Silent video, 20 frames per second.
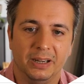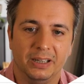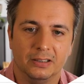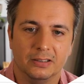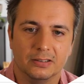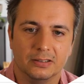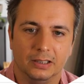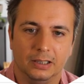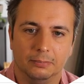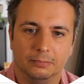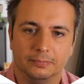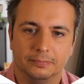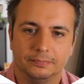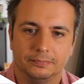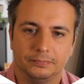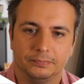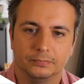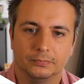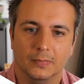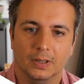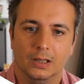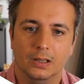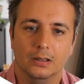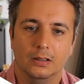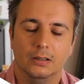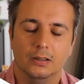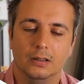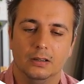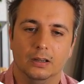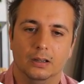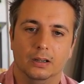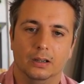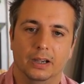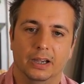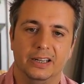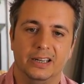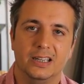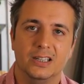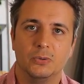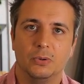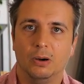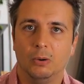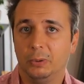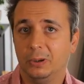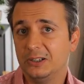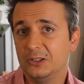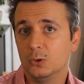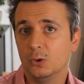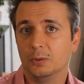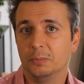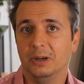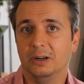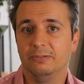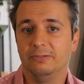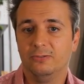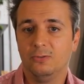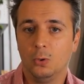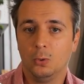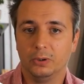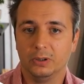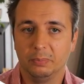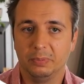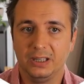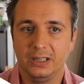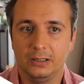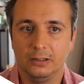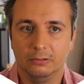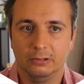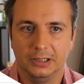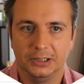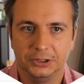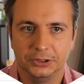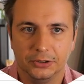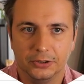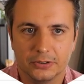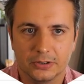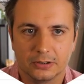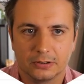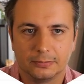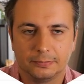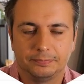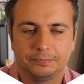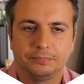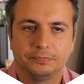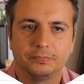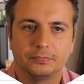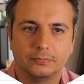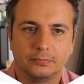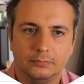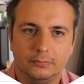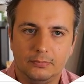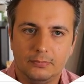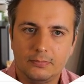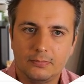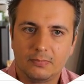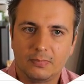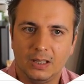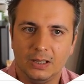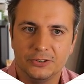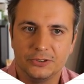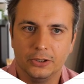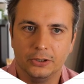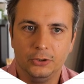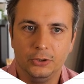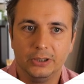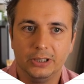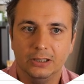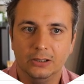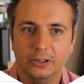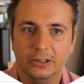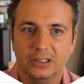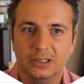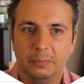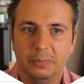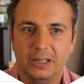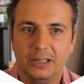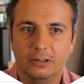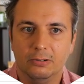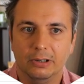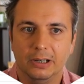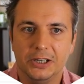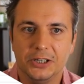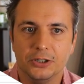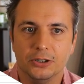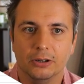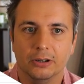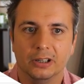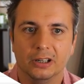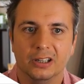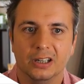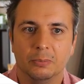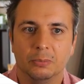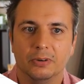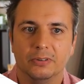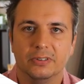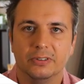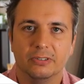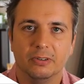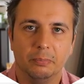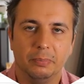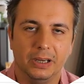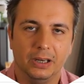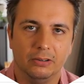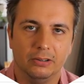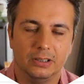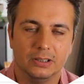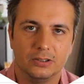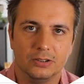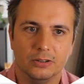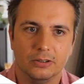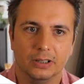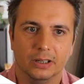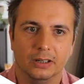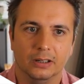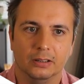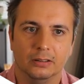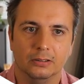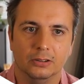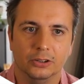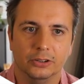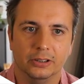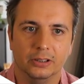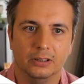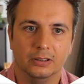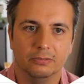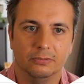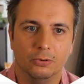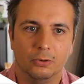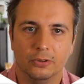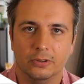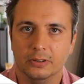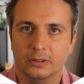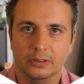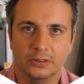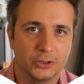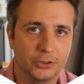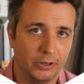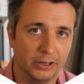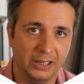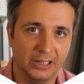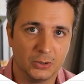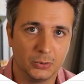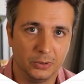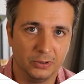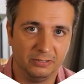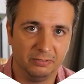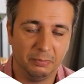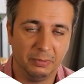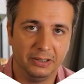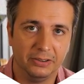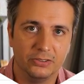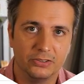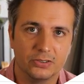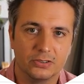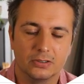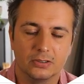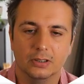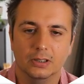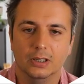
the same. And here's where I want to talk about forward PE ratios. So you can look at the PE ratio in a number of different periods. You can look at it for the trailing 12 months,